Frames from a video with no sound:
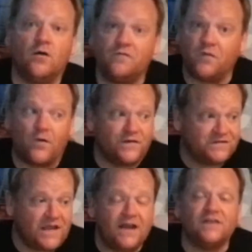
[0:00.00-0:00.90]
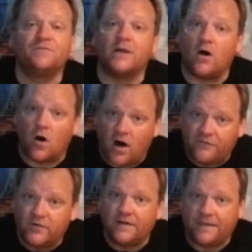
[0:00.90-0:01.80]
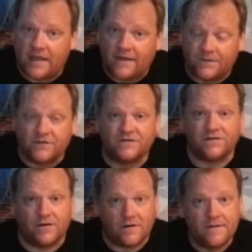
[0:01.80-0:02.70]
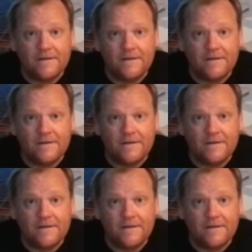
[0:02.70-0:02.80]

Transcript: Florida State has been awful at that this year.